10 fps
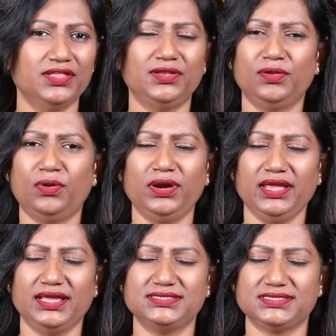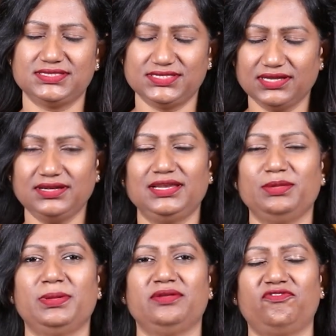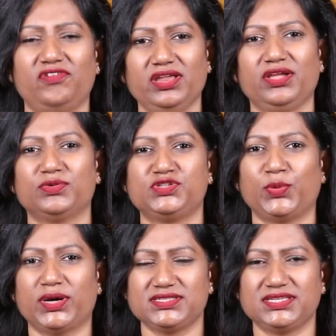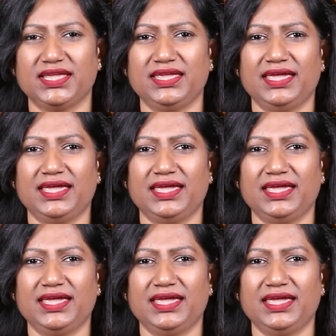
The Lord has certainly been very good to us,